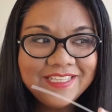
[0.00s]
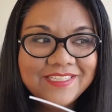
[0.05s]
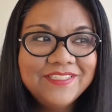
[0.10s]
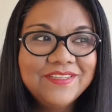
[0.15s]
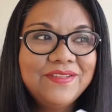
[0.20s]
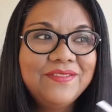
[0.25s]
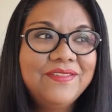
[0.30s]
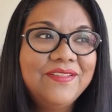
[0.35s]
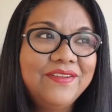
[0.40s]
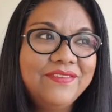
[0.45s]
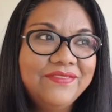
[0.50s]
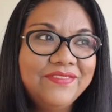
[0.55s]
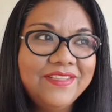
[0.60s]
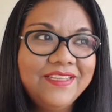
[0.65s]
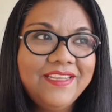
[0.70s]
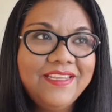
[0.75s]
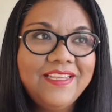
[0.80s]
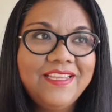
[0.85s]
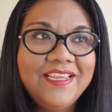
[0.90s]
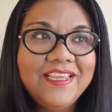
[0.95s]
it's a
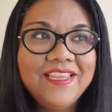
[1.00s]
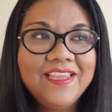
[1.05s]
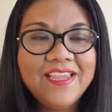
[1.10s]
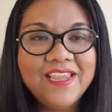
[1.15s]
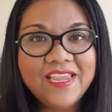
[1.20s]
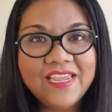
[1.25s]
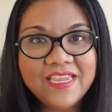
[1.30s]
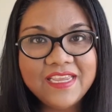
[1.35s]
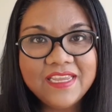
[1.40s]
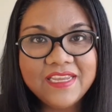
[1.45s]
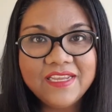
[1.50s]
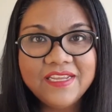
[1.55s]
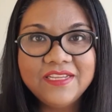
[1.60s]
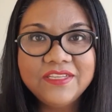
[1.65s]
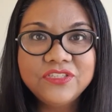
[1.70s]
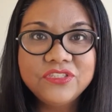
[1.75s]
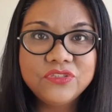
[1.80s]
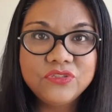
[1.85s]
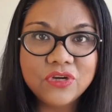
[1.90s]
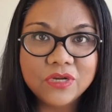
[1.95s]
lovely
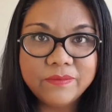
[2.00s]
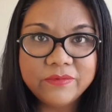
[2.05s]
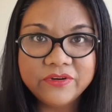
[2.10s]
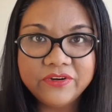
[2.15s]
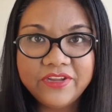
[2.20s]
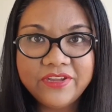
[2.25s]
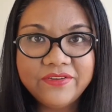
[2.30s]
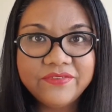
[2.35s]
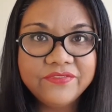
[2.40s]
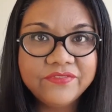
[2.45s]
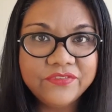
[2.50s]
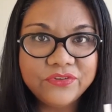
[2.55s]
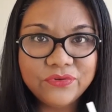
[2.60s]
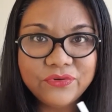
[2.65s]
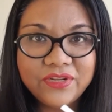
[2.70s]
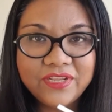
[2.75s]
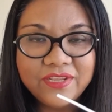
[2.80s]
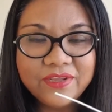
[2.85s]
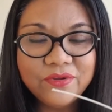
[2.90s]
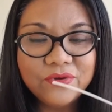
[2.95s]
cakey, strawberry,
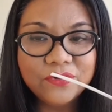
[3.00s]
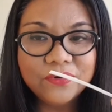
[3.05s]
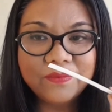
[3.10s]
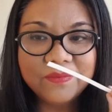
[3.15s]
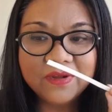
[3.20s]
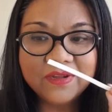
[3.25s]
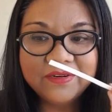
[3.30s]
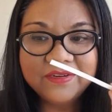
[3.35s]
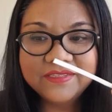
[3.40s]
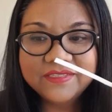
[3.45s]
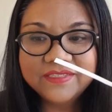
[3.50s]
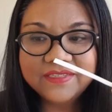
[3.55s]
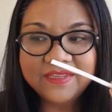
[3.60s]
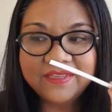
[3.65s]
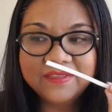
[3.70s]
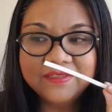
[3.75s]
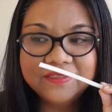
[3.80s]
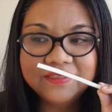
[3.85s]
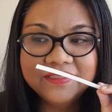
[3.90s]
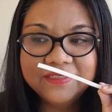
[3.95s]
fruity, gourmand
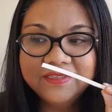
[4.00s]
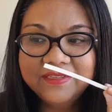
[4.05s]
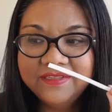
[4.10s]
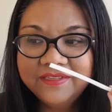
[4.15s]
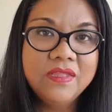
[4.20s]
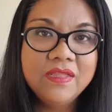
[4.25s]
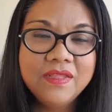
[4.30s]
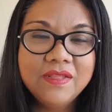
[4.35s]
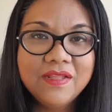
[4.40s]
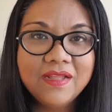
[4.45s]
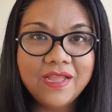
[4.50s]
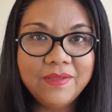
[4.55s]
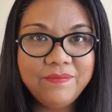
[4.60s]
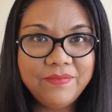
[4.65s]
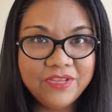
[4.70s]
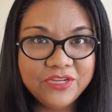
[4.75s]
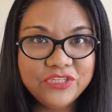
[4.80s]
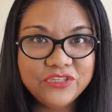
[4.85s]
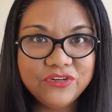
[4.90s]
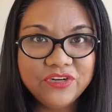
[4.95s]
scent. I'm
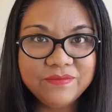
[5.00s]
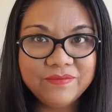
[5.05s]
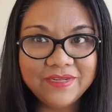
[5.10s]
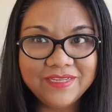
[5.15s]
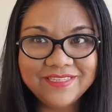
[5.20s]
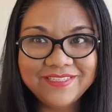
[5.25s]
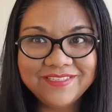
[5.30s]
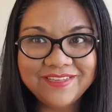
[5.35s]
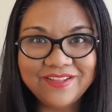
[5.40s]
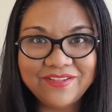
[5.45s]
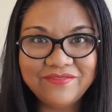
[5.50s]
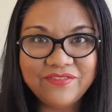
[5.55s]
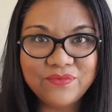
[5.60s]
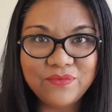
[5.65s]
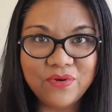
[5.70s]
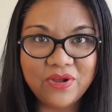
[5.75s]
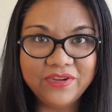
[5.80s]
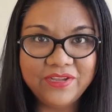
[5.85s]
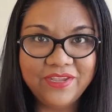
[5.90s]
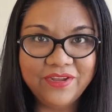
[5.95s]
picturing myself
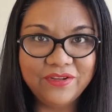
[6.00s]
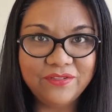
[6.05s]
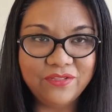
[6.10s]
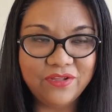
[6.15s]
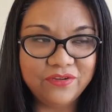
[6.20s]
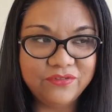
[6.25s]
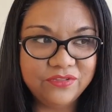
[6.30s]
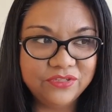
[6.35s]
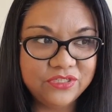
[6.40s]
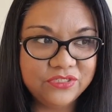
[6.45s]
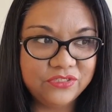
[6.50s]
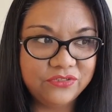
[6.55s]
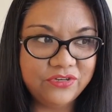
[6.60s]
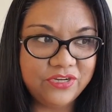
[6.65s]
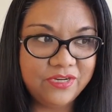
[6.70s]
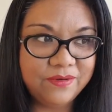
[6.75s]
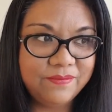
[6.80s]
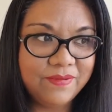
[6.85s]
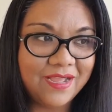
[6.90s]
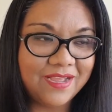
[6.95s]
walking along the
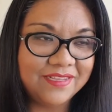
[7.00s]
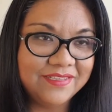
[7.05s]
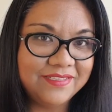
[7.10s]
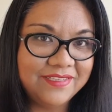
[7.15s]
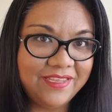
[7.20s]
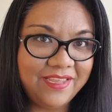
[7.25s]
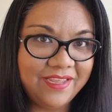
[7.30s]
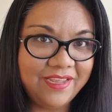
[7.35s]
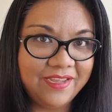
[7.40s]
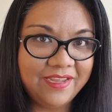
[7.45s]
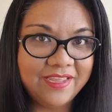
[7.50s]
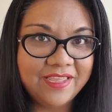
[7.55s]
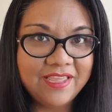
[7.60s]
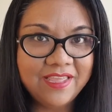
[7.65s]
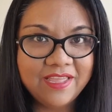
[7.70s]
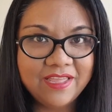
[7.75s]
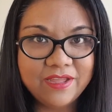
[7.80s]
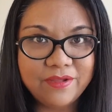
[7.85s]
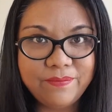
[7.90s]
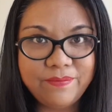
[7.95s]
street, passing
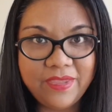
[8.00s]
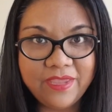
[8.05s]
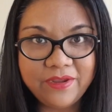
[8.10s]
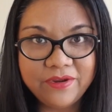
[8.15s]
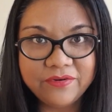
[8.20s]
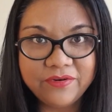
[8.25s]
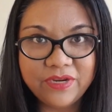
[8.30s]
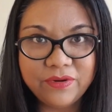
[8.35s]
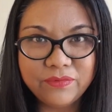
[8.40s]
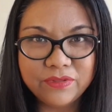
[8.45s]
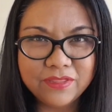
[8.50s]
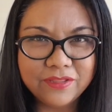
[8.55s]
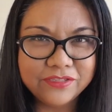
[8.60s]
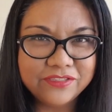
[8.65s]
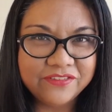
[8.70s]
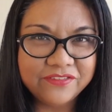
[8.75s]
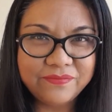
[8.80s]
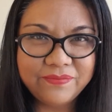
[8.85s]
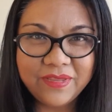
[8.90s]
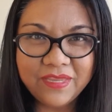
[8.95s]
a bakery with
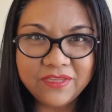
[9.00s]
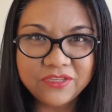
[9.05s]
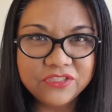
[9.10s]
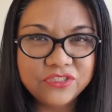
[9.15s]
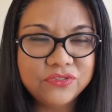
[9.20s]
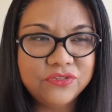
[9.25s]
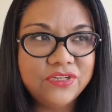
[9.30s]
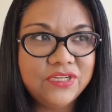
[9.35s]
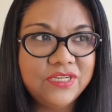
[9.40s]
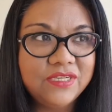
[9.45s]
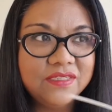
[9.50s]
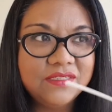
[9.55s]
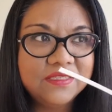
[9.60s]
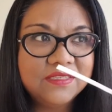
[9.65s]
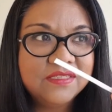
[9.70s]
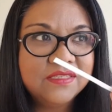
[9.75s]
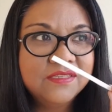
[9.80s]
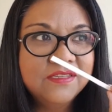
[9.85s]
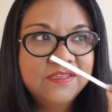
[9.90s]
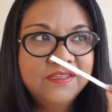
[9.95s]
lots of
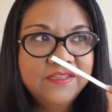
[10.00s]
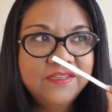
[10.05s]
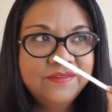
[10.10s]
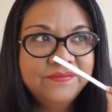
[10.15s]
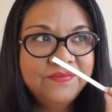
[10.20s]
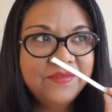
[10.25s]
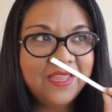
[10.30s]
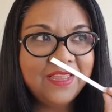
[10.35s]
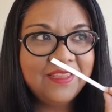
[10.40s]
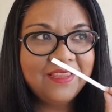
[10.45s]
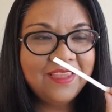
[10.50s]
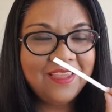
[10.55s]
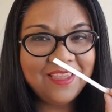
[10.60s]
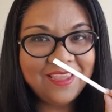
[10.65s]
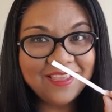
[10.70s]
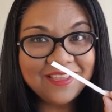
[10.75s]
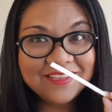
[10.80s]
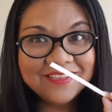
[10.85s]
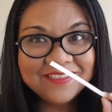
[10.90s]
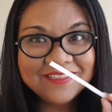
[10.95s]
pastries, and
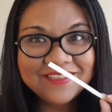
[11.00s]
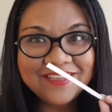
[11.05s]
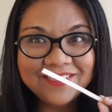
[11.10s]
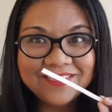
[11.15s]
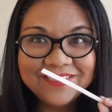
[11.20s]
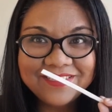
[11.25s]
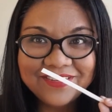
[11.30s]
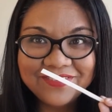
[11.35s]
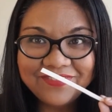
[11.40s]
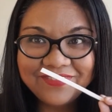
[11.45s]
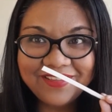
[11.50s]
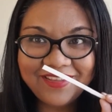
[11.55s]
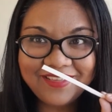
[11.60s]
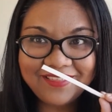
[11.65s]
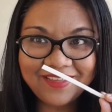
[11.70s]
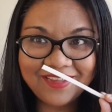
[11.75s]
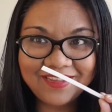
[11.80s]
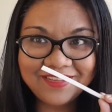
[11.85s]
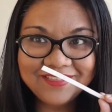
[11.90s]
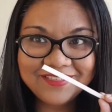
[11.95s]
cakes and stuff
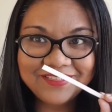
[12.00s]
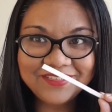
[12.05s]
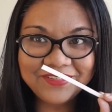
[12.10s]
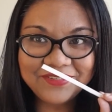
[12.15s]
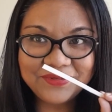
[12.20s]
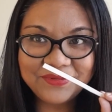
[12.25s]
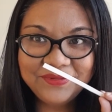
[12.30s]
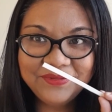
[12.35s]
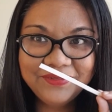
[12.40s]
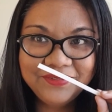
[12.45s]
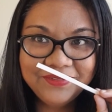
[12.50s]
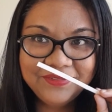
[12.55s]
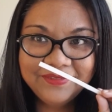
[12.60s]
like that. So